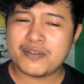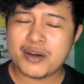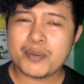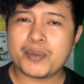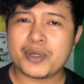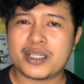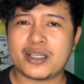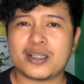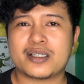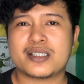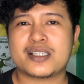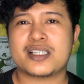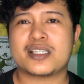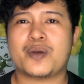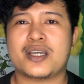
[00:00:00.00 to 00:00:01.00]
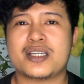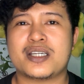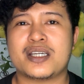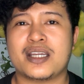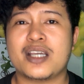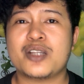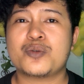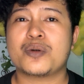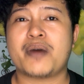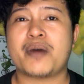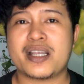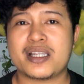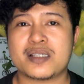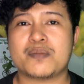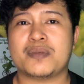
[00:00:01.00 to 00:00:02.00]
particular situation, it
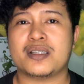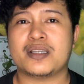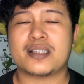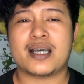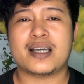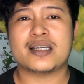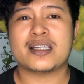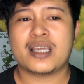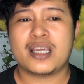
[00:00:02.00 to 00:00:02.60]
reminds me that